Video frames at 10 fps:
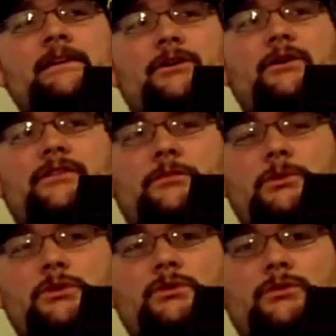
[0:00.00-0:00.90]
it's
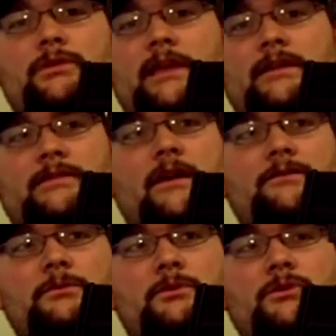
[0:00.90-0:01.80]
smooth and it's
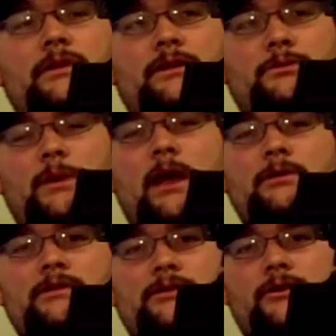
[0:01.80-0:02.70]
comfortable and it's
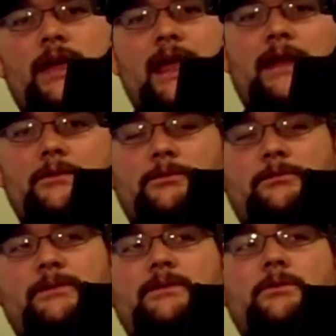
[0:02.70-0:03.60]
rounded, so your hand
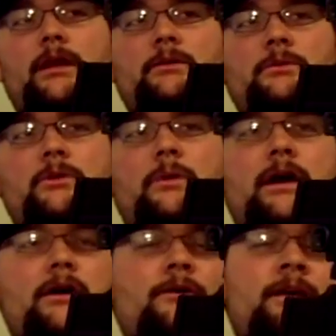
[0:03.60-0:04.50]
fits around it real
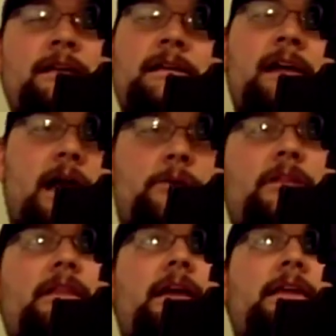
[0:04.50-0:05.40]
well. I
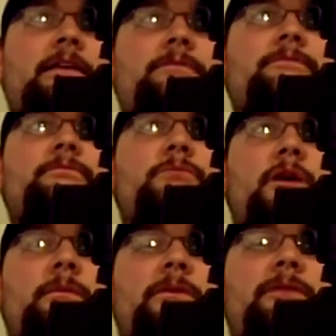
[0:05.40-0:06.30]
really like it.
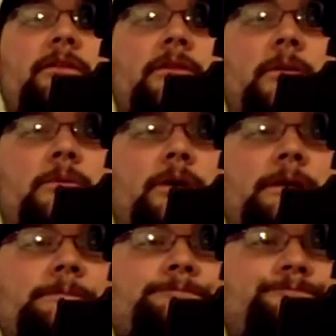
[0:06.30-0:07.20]
Probably my favorite
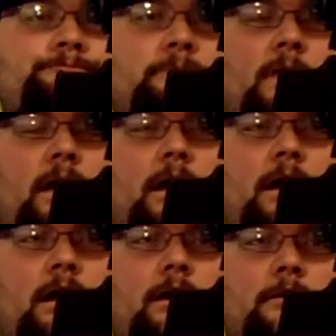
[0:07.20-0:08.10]
upgrade
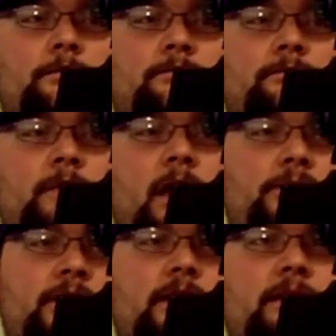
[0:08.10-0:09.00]

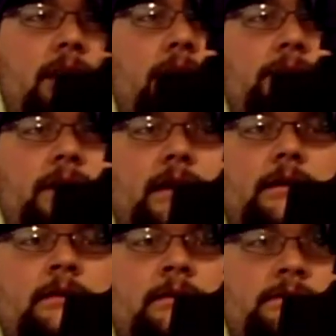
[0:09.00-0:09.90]
outside of the EOTech,
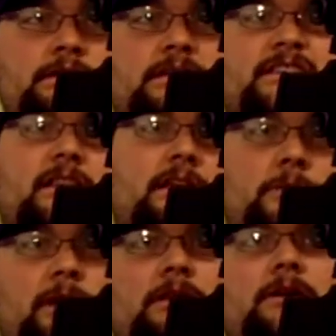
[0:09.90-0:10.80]
just because I like
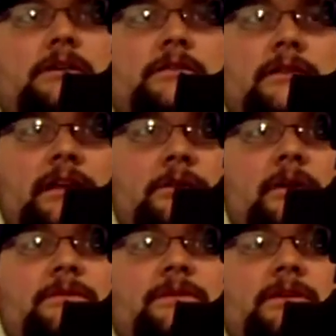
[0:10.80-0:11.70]
the way it looks, like the
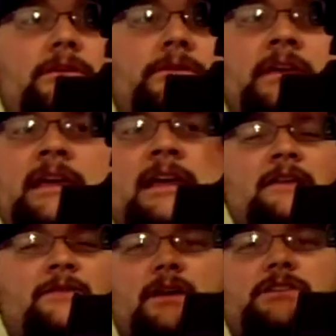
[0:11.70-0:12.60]
way it feels.
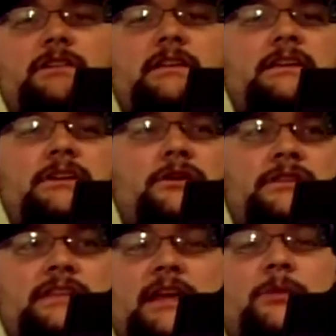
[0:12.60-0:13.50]
Functionally, it
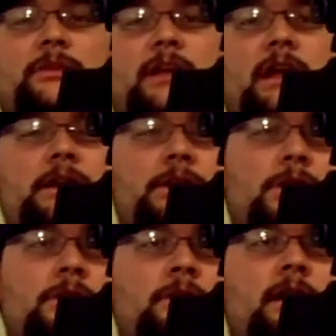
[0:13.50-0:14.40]
doesn't help the gun at
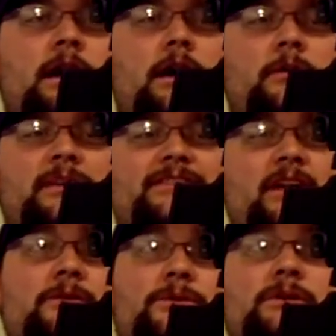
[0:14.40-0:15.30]
all. It's
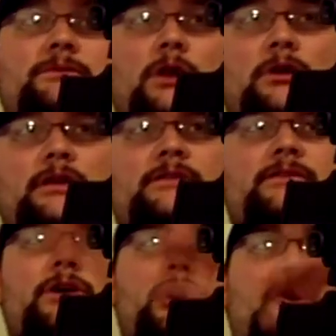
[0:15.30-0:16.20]
not free-floated,
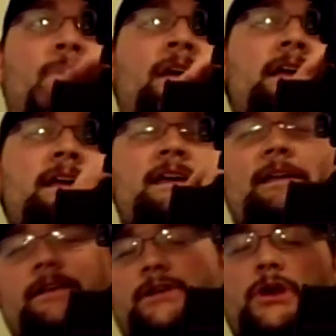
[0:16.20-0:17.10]
so
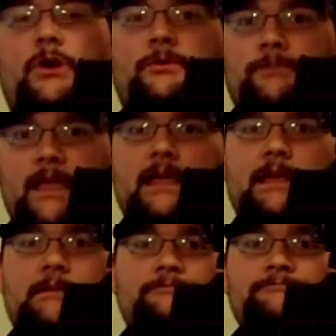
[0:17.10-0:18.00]
it
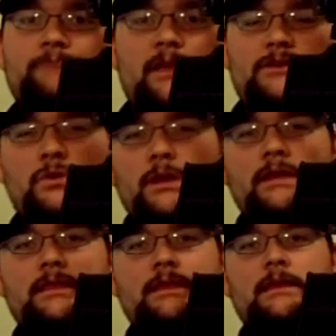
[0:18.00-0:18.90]
can
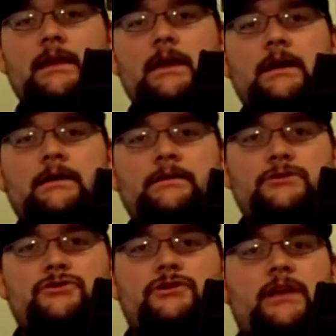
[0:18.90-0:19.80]
tweak the
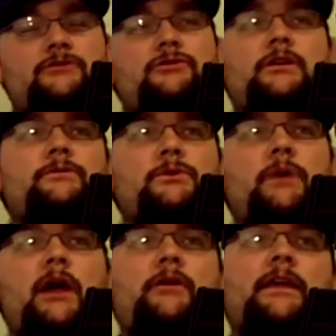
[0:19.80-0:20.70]
trajectory of your
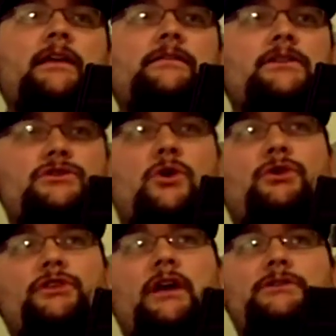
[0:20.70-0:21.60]
round, I guess, because you're
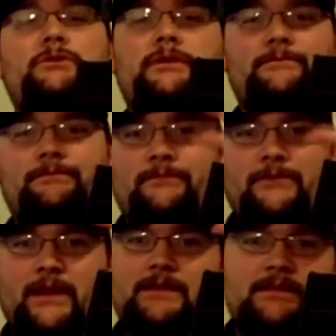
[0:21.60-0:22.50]
holding onto it and
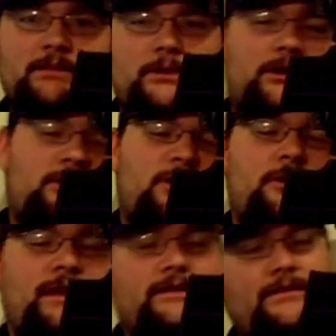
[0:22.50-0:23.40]
flexing the barrel and
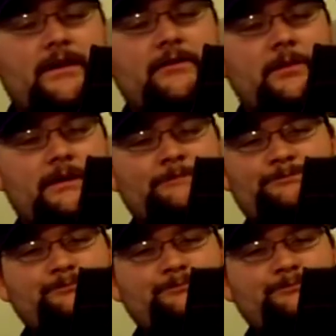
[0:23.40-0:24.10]
all that stuff. But